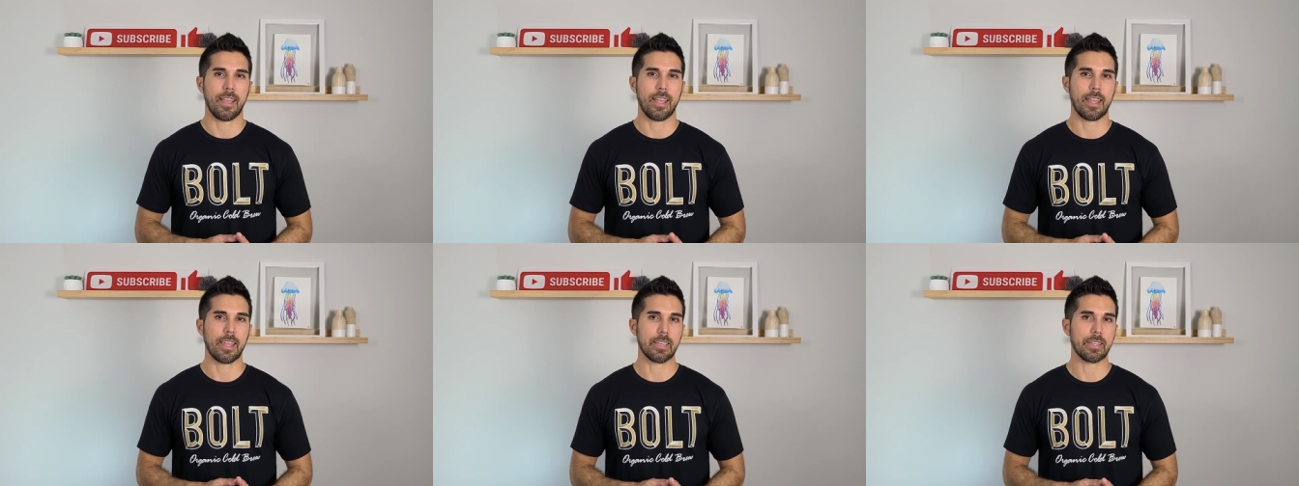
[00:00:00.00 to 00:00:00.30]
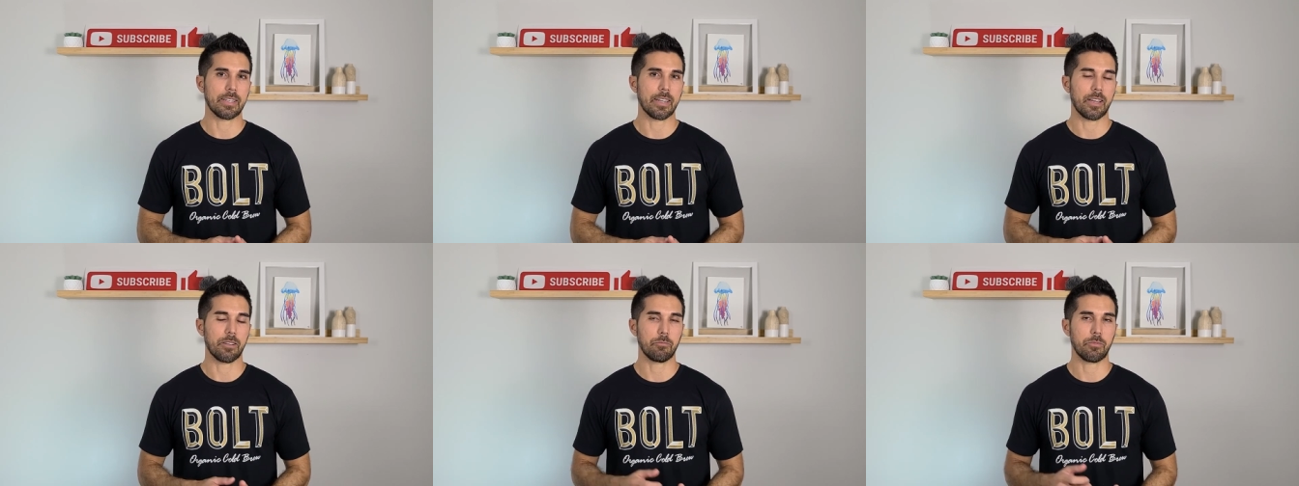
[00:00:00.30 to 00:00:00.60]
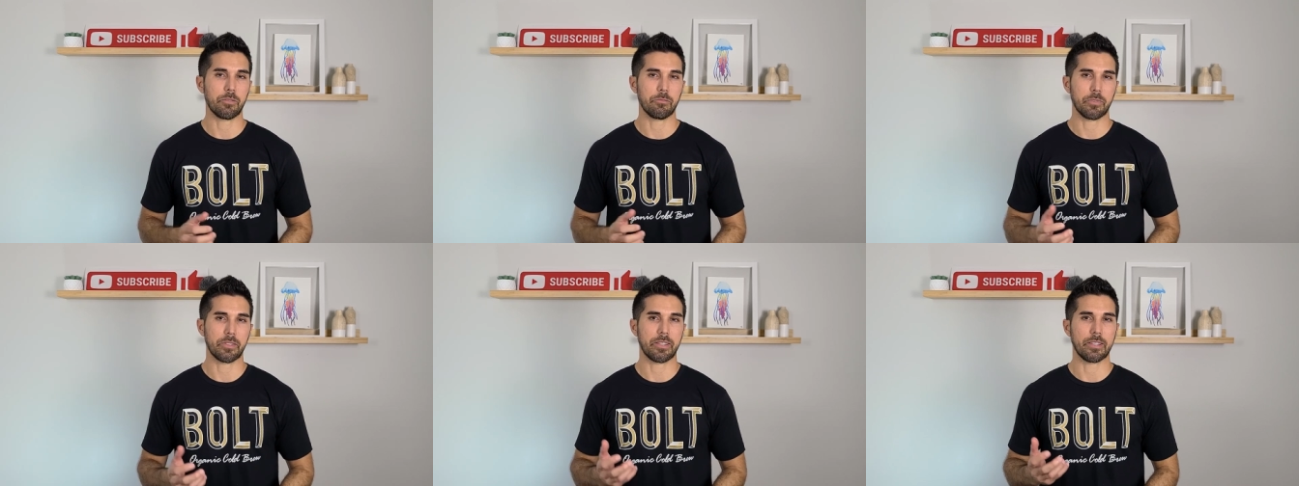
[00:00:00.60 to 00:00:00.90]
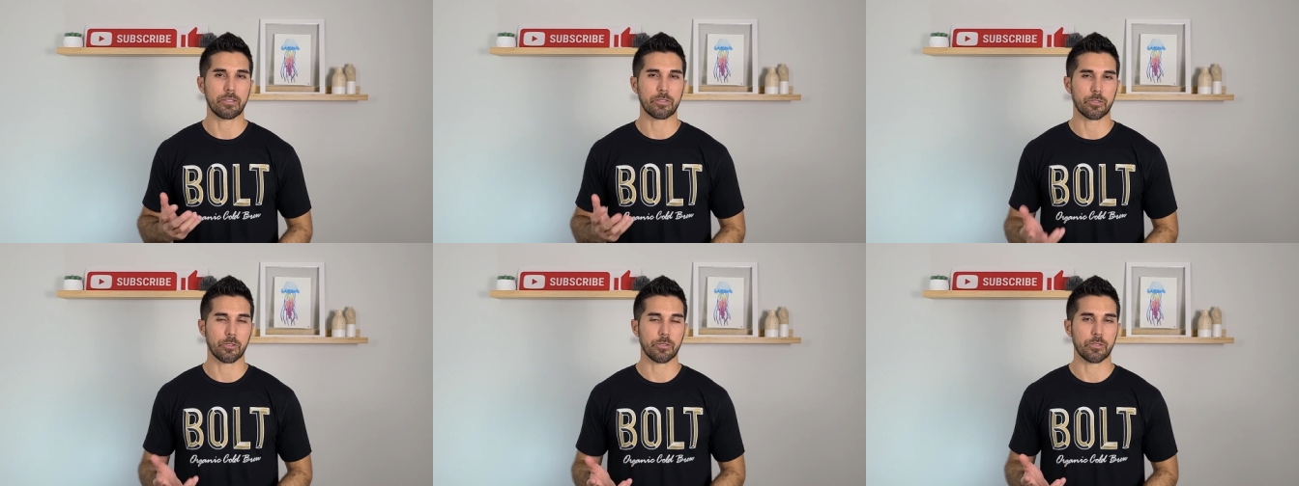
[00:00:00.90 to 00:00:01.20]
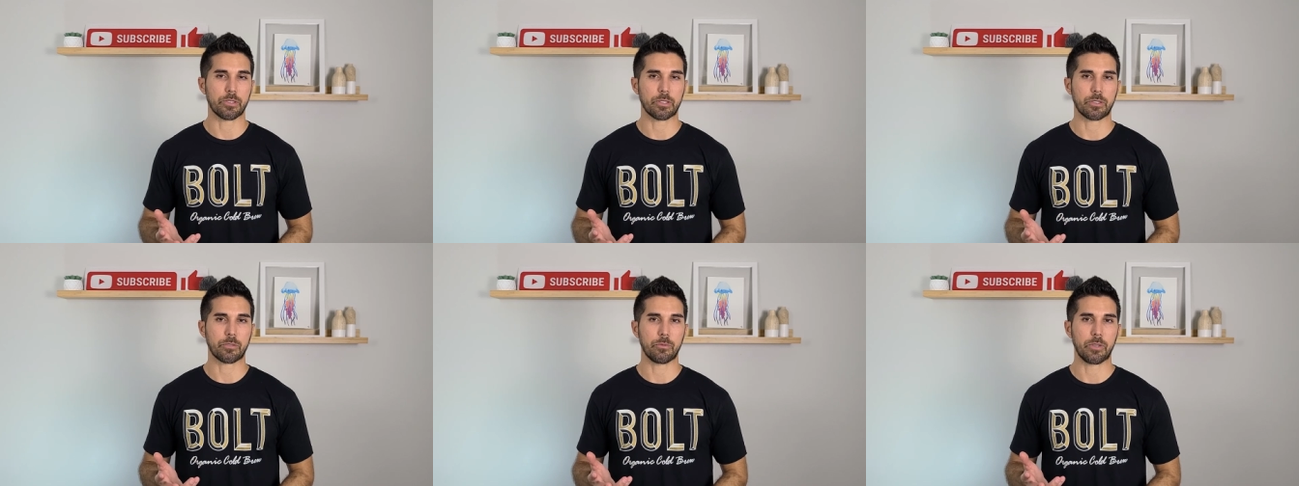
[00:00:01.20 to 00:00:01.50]
and I went with a
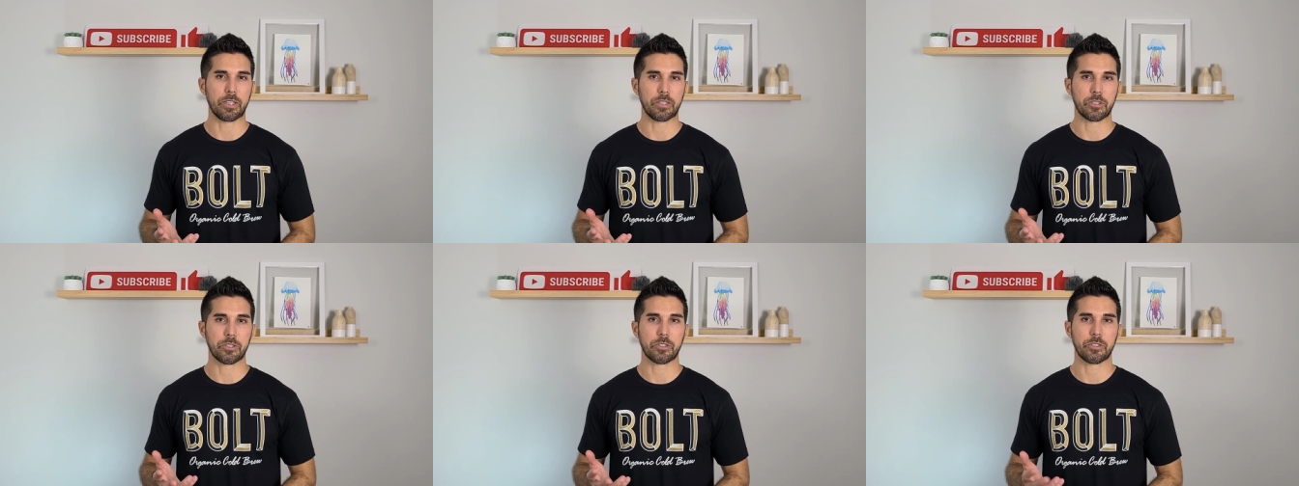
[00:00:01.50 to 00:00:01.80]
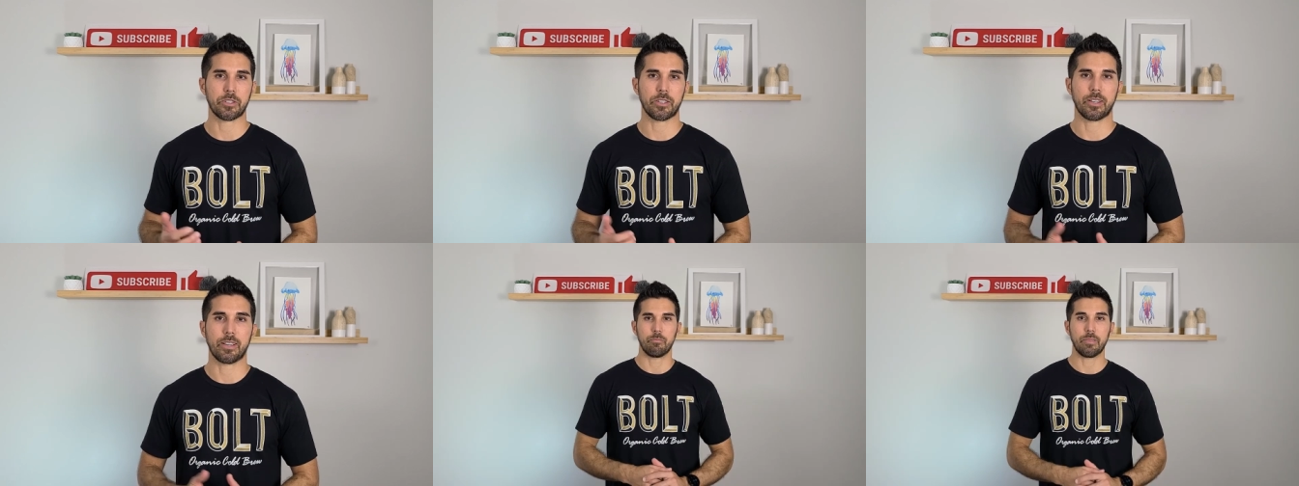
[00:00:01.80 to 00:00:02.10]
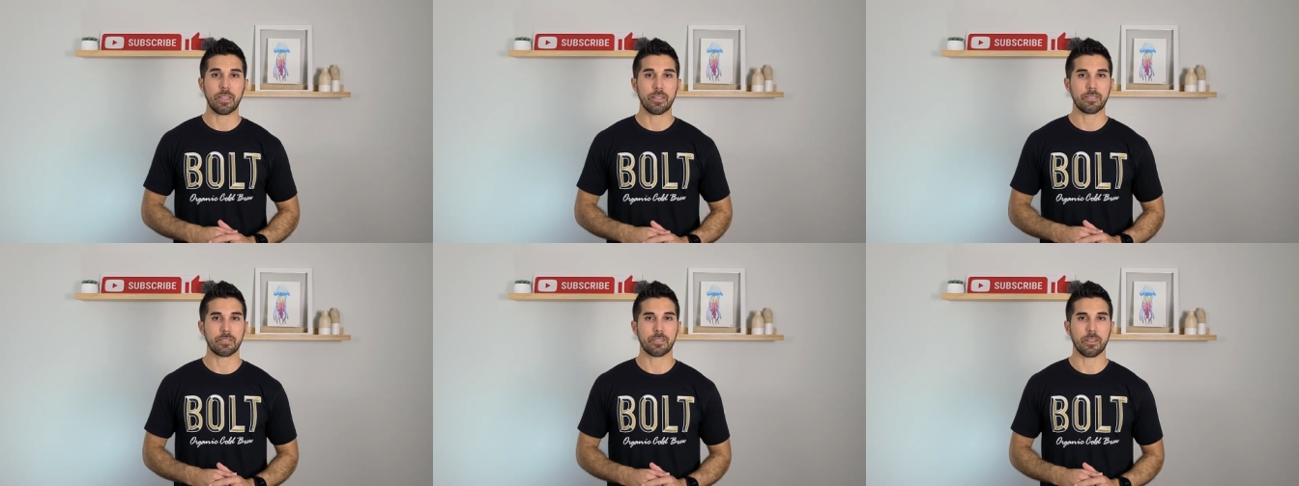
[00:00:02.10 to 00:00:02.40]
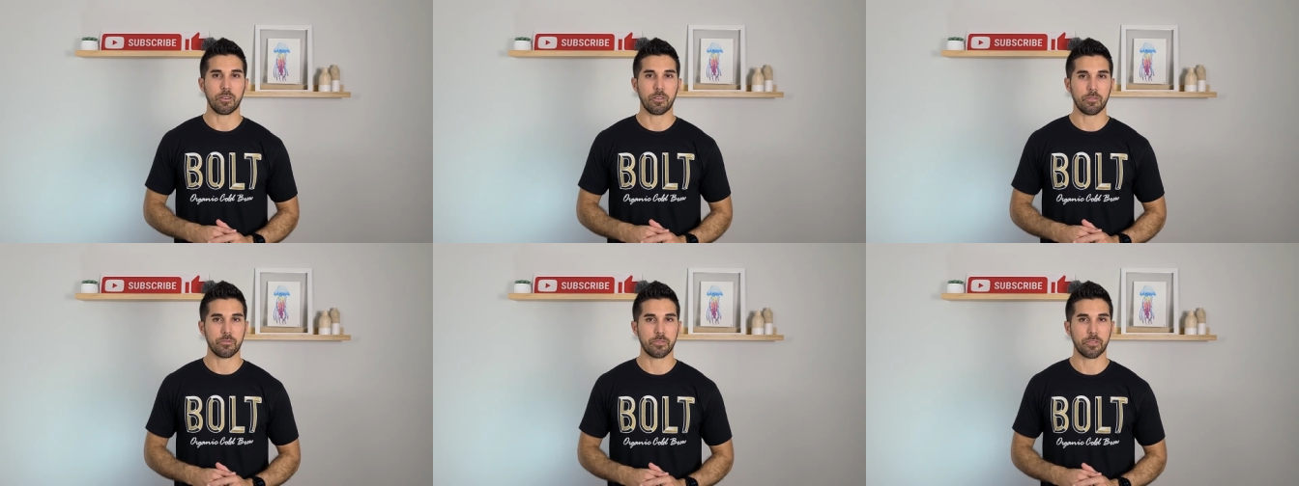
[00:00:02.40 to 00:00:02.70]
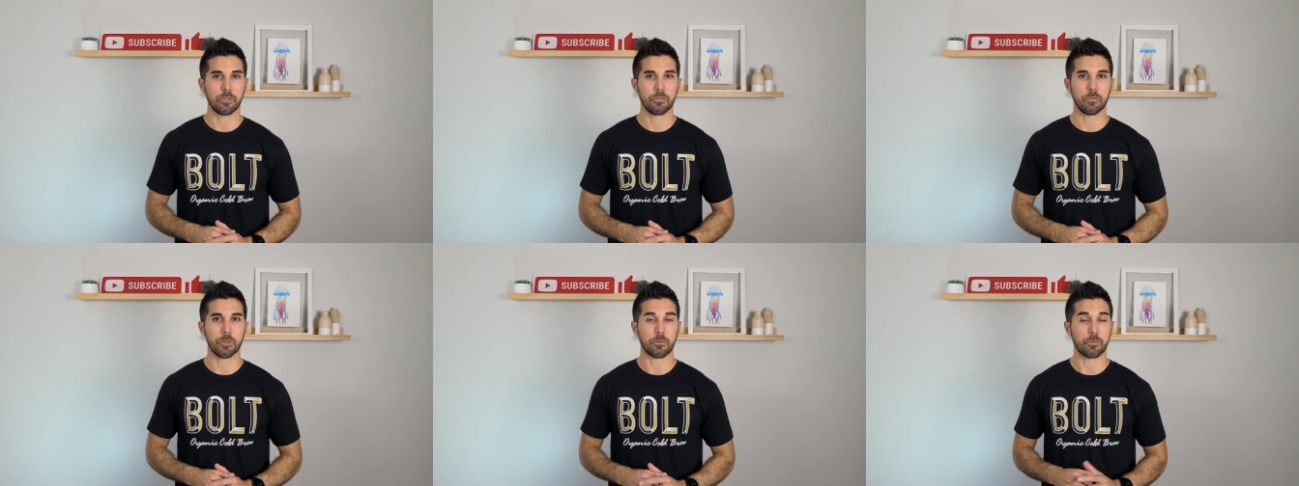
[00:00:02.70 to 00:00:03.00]
certain switch based off
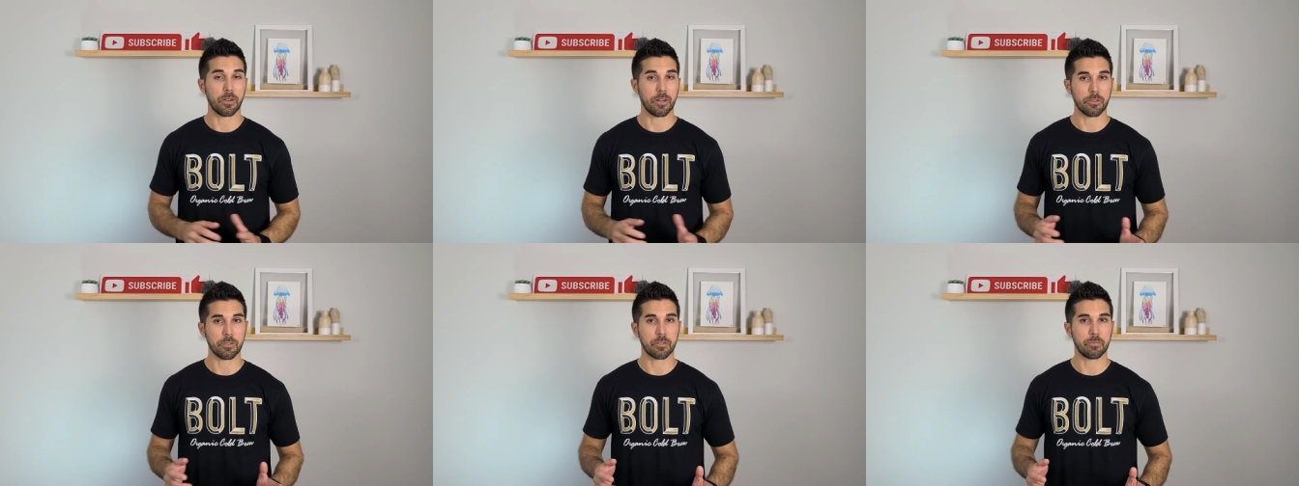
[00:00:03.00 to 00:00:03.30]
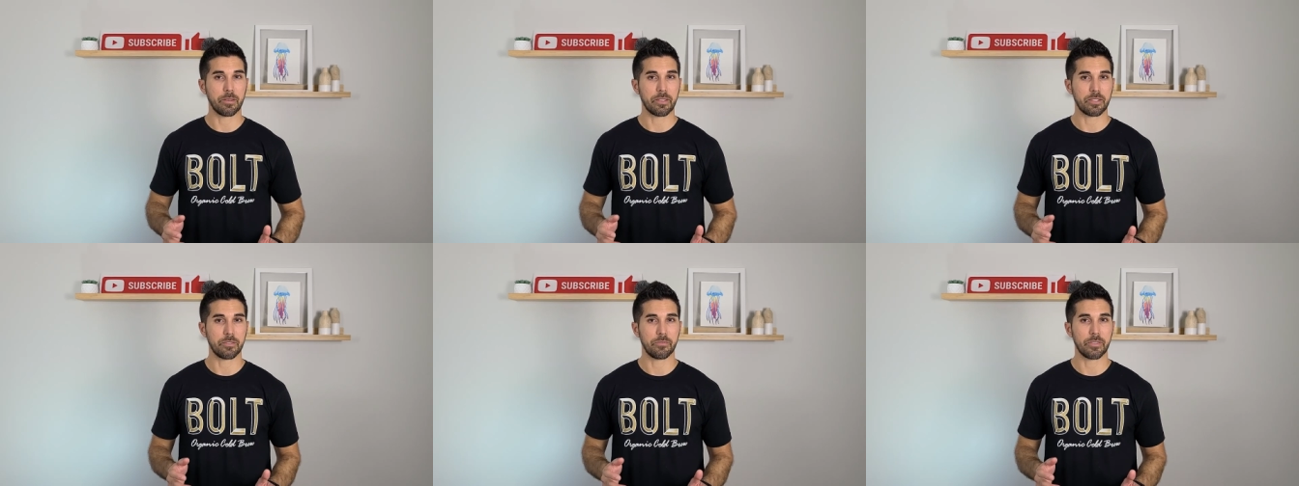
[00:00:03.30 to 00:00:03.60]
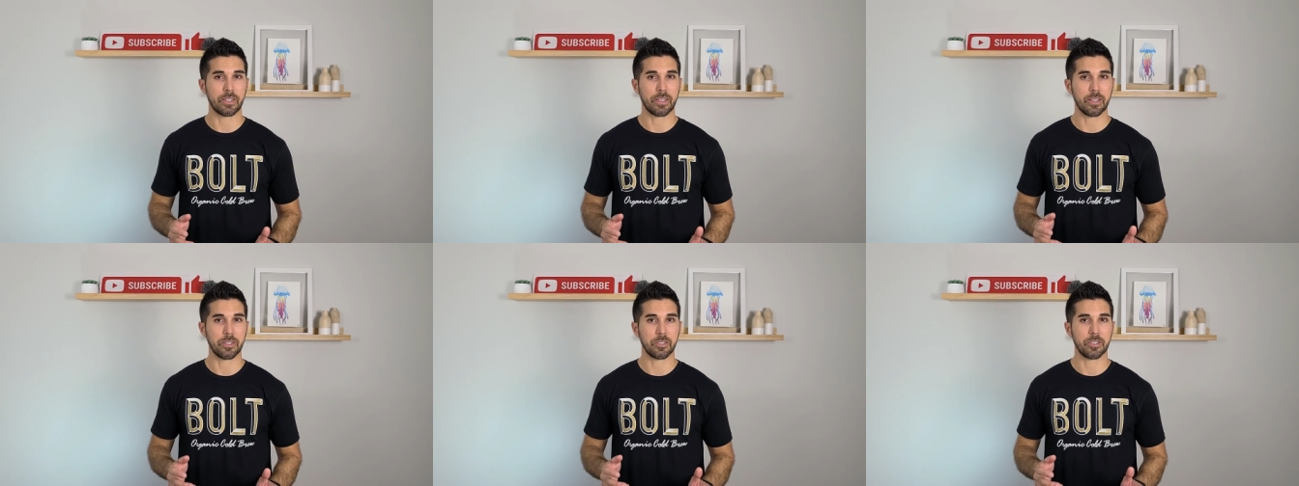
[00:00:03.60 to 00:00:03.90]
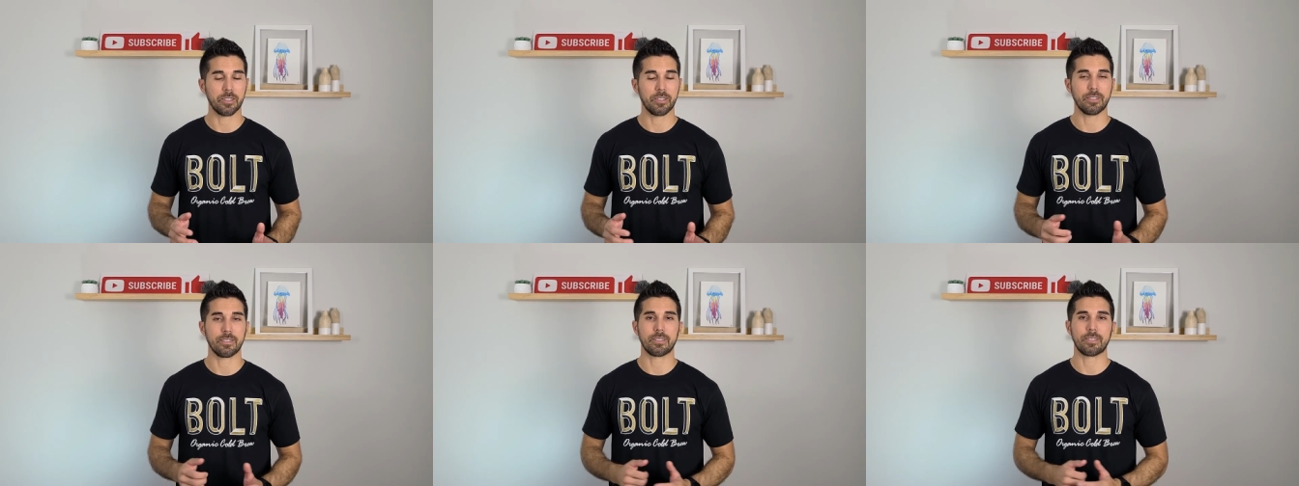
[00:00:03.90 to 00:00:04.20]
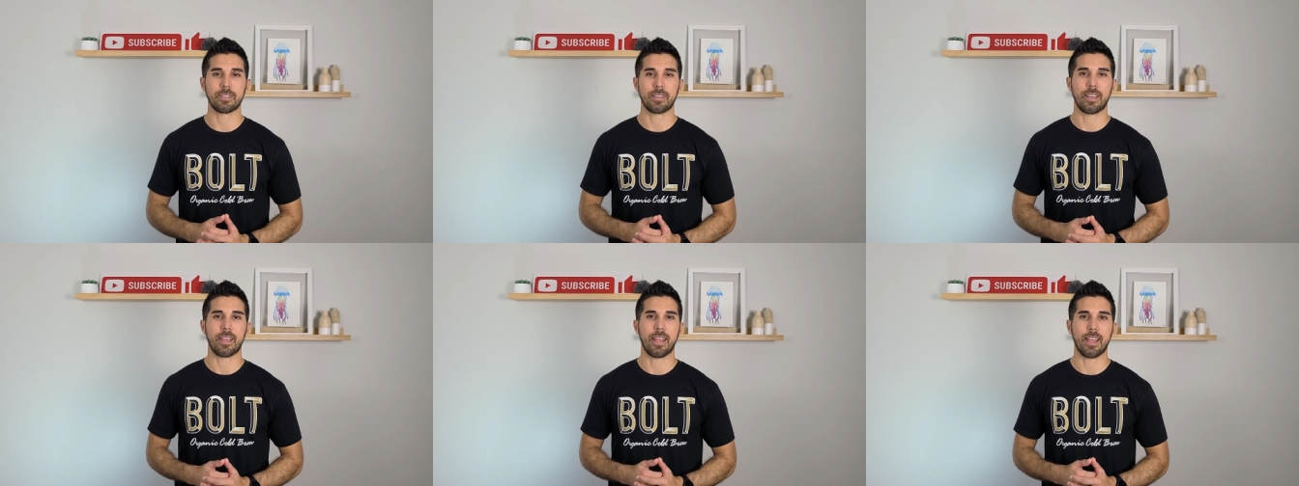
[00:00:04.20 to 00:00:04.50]
the required
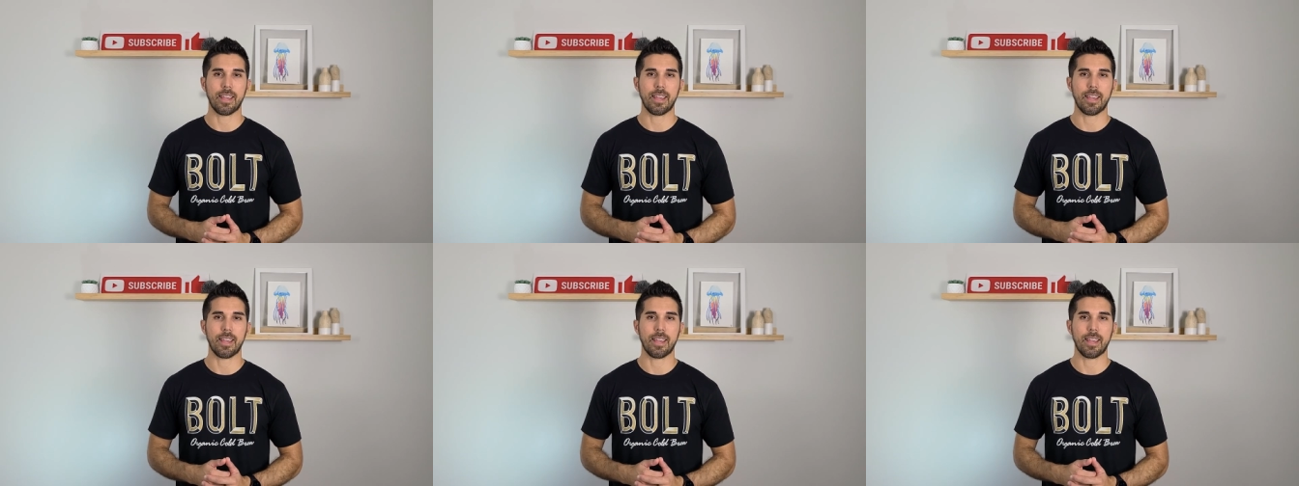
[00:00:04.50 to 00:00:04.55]
specifications